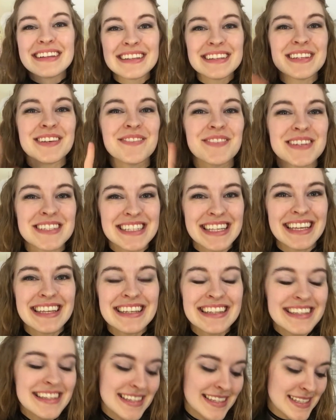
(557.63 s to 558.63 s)
Number
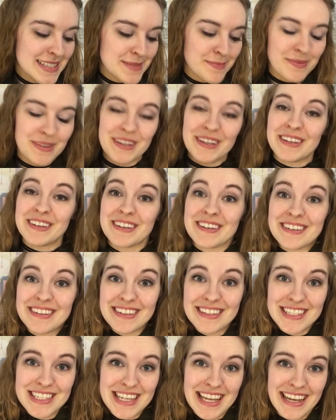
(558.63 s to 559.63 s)
10 is bring a
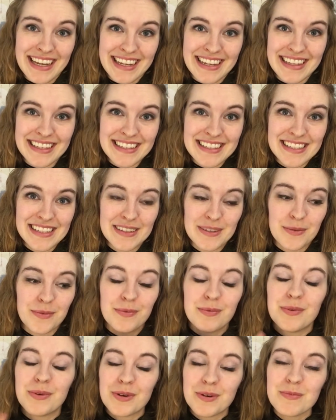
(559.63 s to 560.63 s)
good jacket.
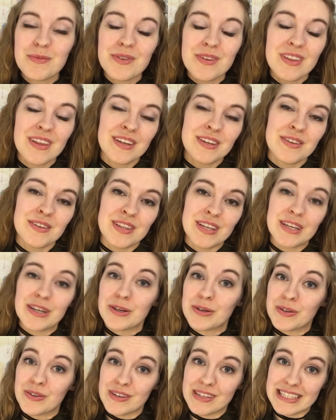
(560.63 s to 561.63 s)
Warmer than you think
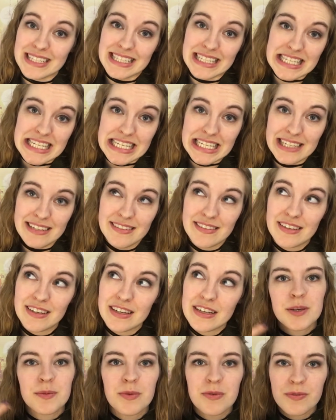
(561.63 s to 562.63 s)
you're going to need.
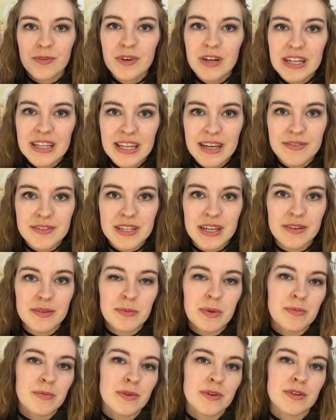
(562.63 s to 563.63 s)
So before I left, I
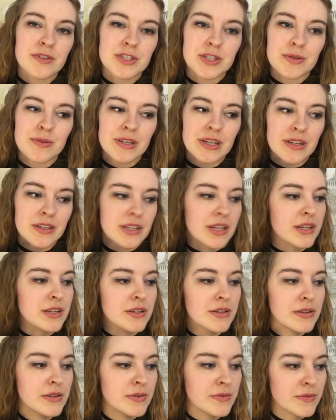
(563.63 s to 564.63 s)
remember doing a lot
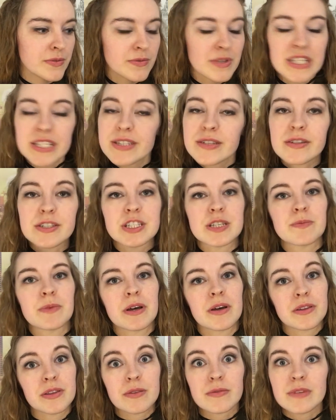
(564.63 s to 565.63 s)
of research
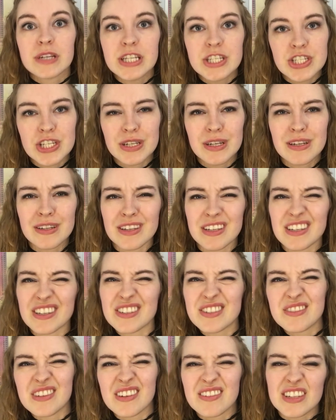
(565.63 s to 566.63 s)
about the region, like,
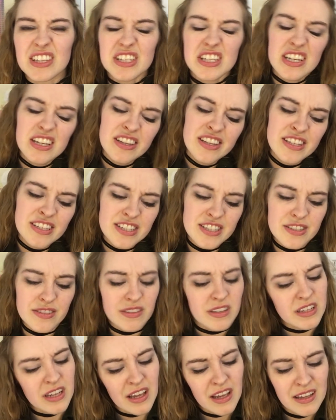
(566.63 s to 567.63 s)
do I really need this? Do
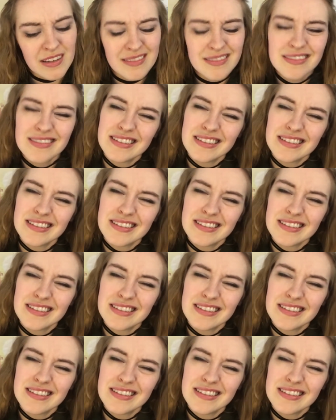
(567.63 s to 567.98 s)
I not?